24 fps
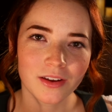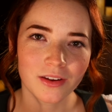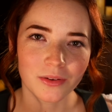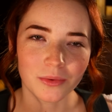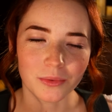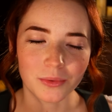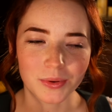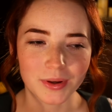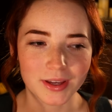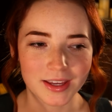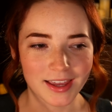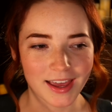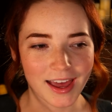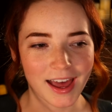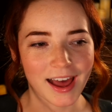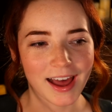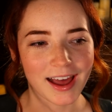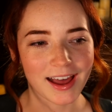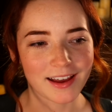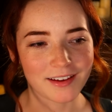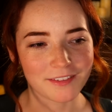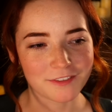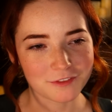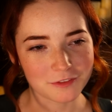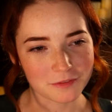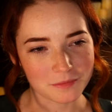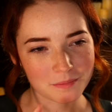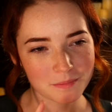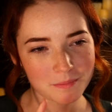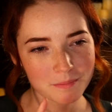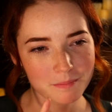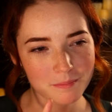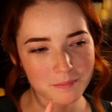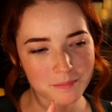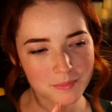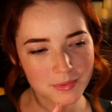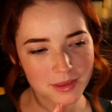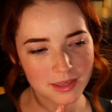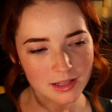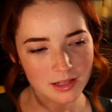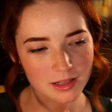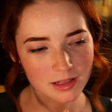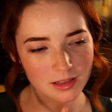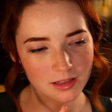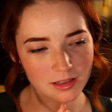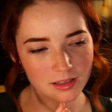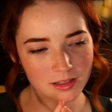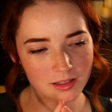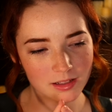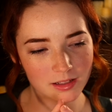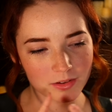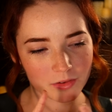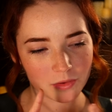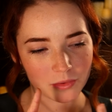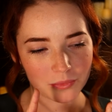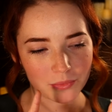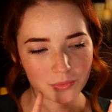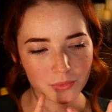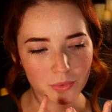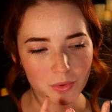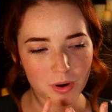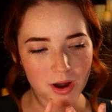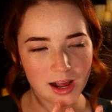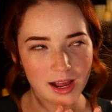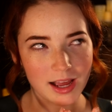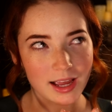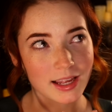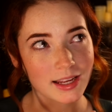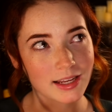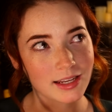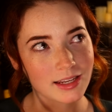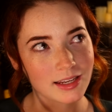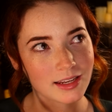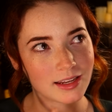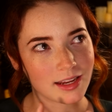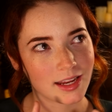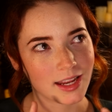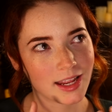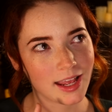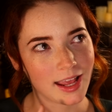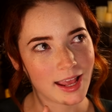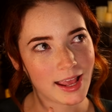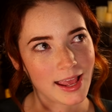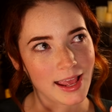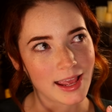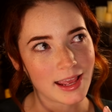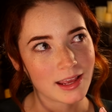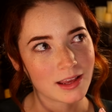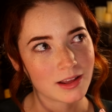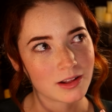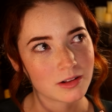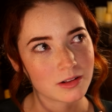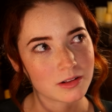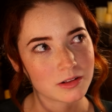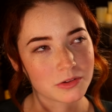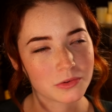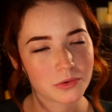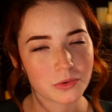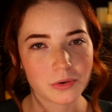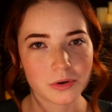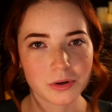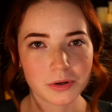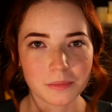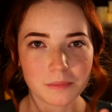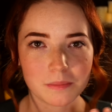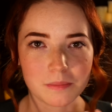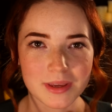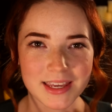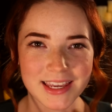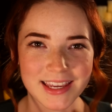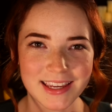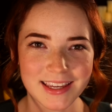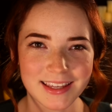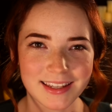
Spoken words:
We have milk, wine, ale, or mead.